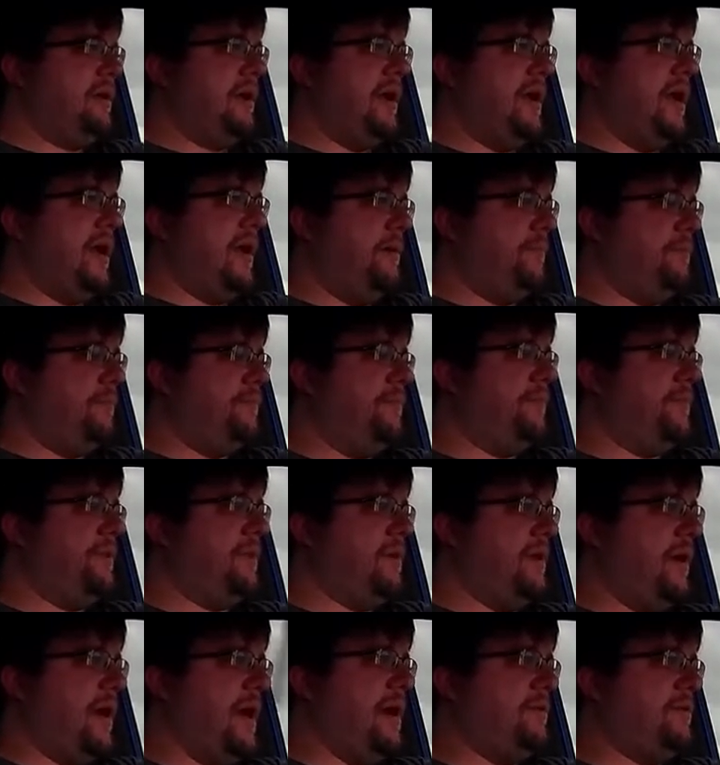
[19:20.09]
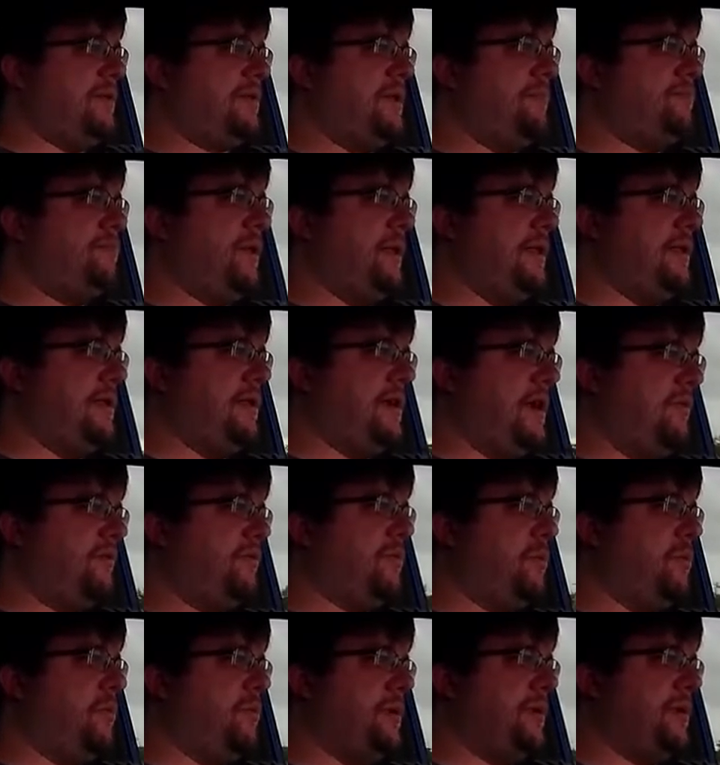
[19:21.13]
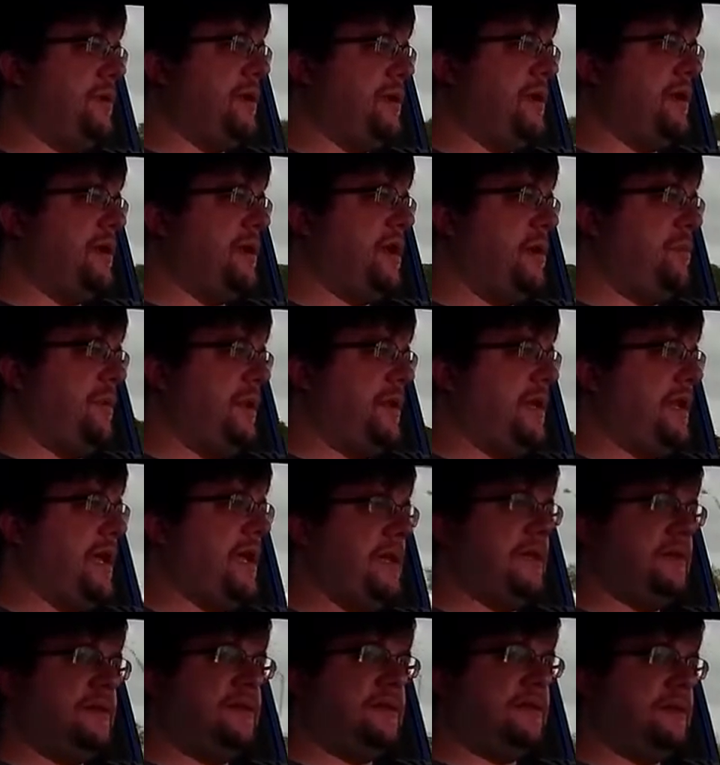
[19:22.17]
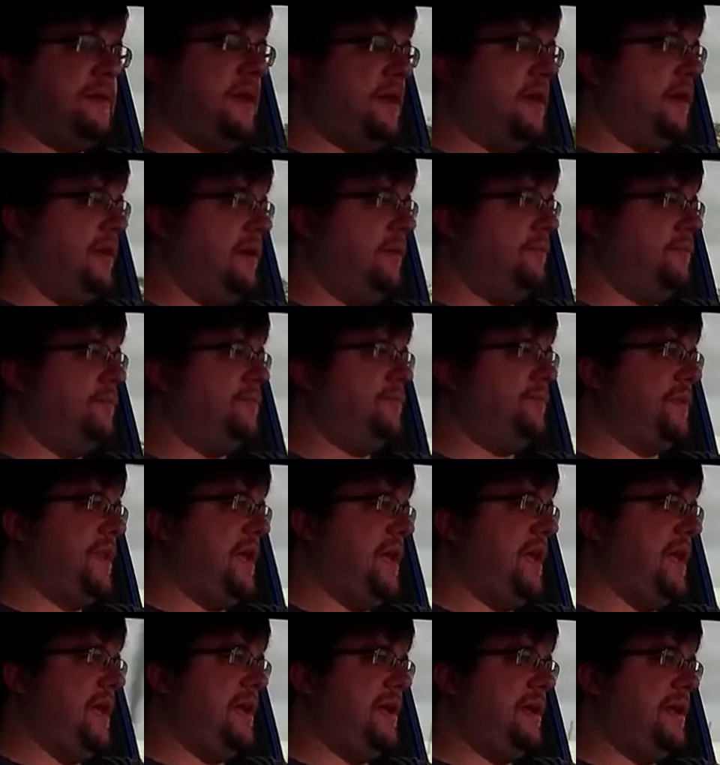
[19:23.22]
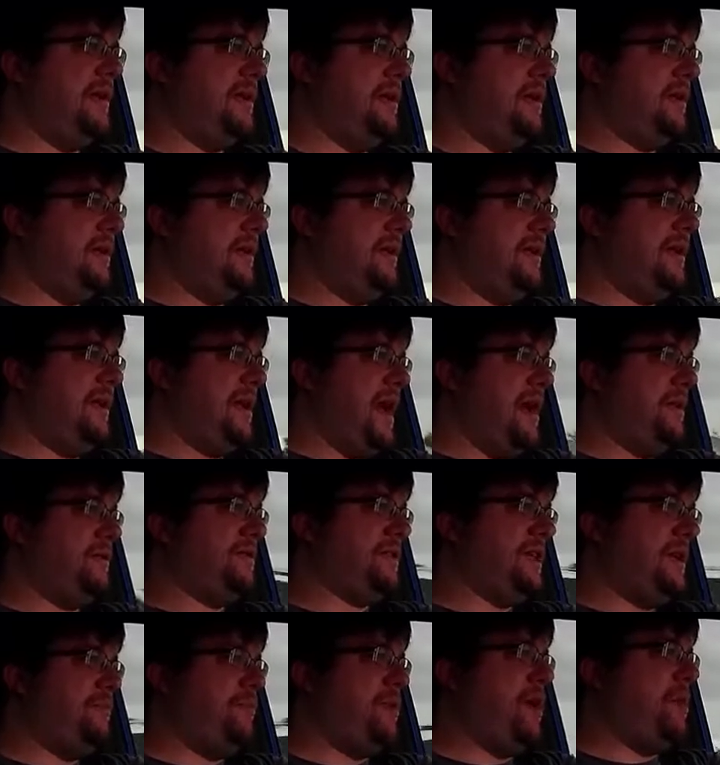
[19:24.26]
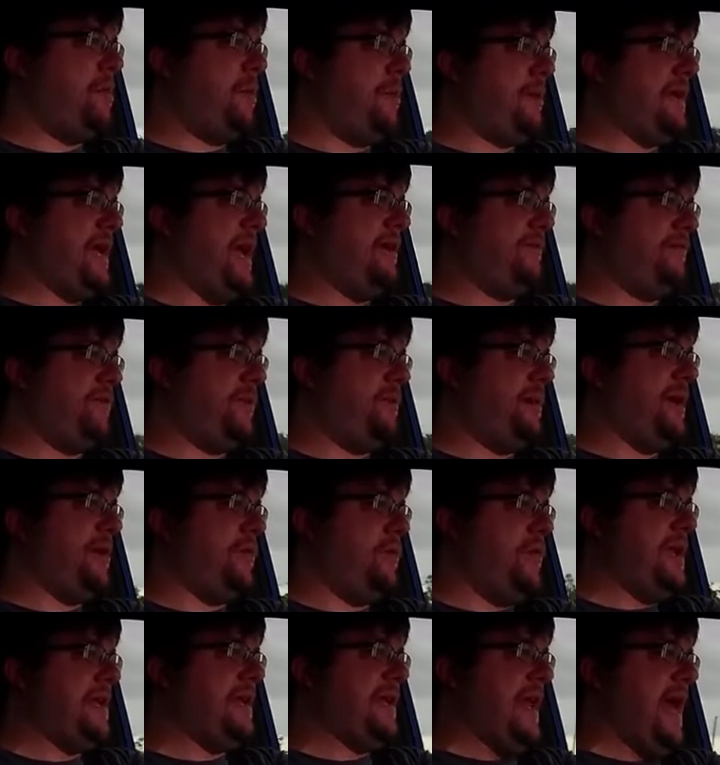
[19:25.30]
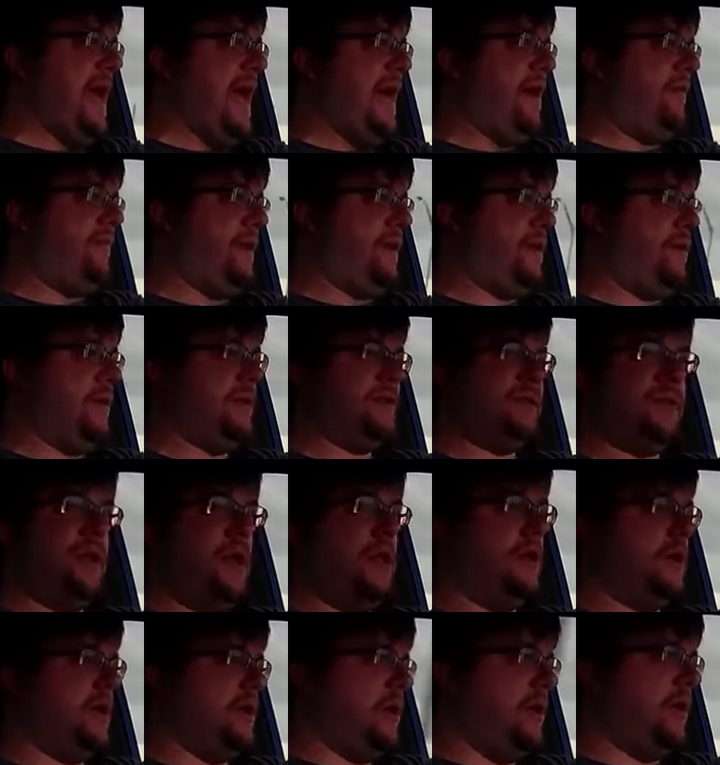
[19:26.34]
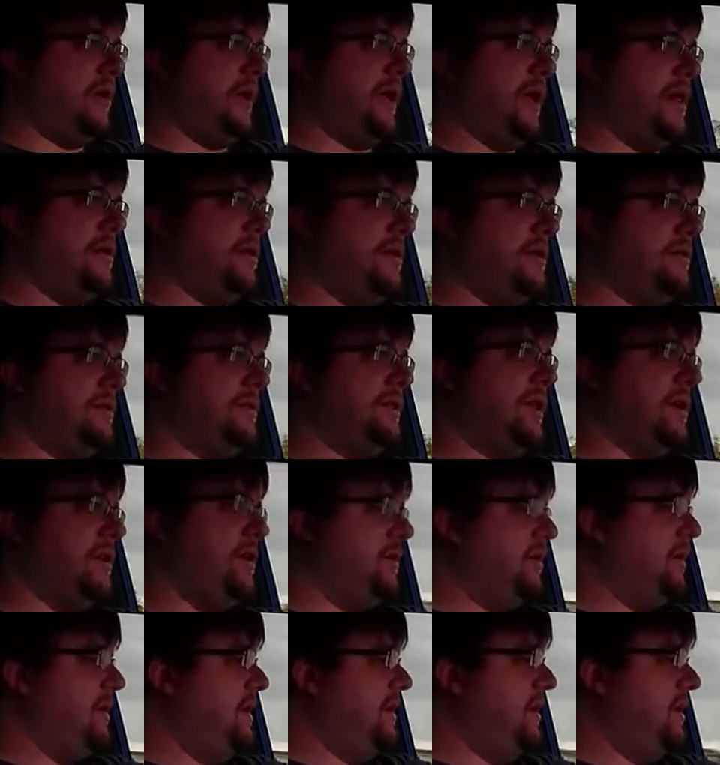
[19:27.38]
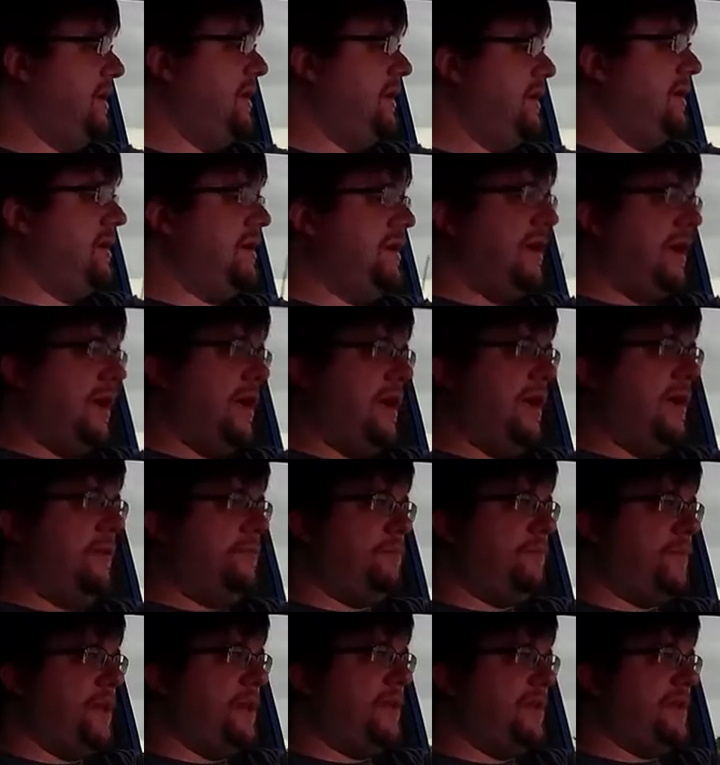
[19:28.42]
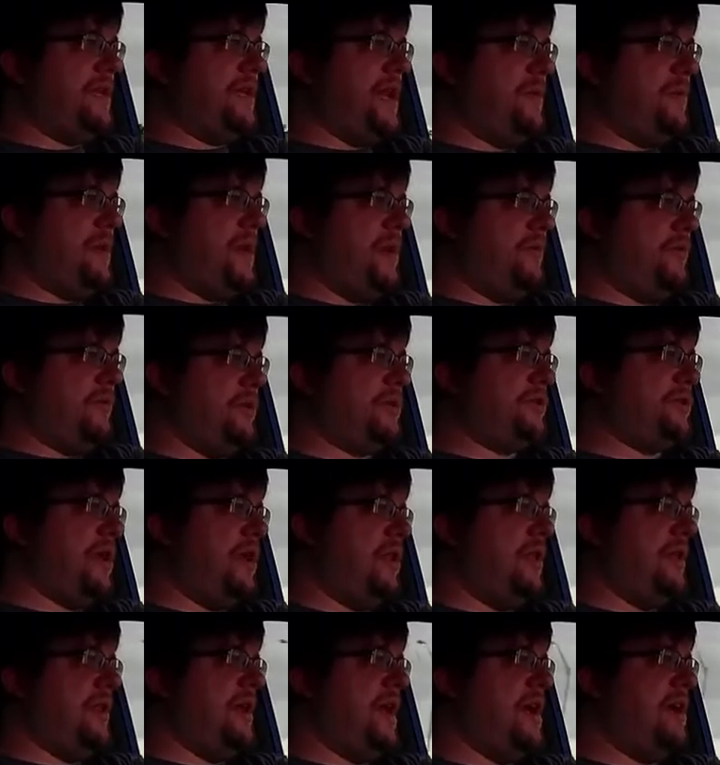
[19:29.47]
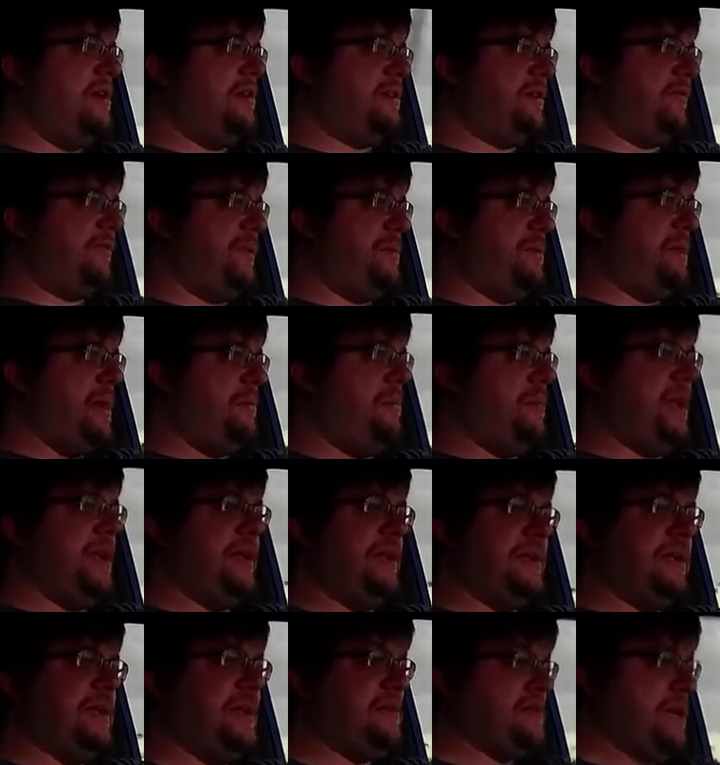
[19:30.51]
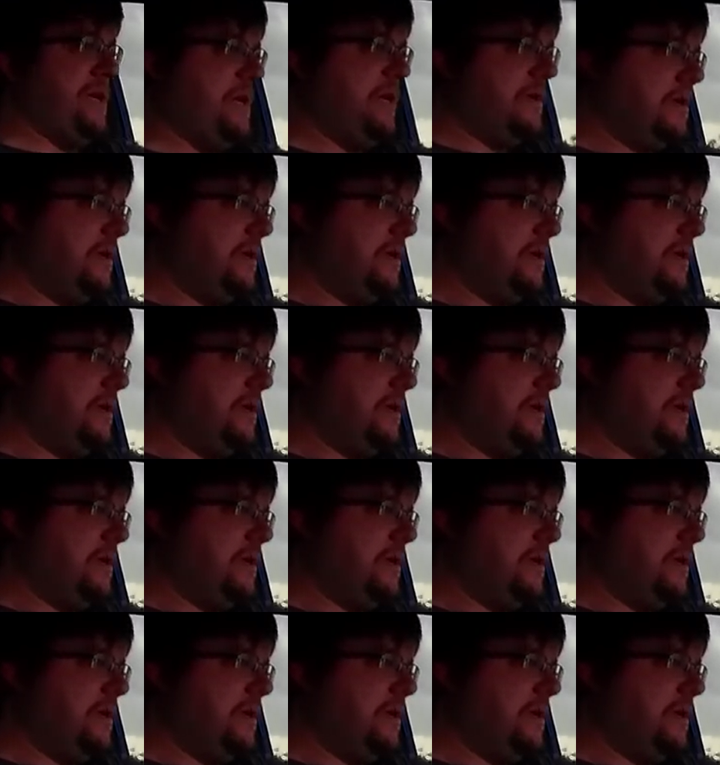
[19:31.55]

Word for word: Um, you know, I was completely comfortable with it in a couple of days. Um, and I would say probably after about a week and a half, I quit stalling it altogether. So, Um, the only time I ever stall it now is if I'm not paying attention.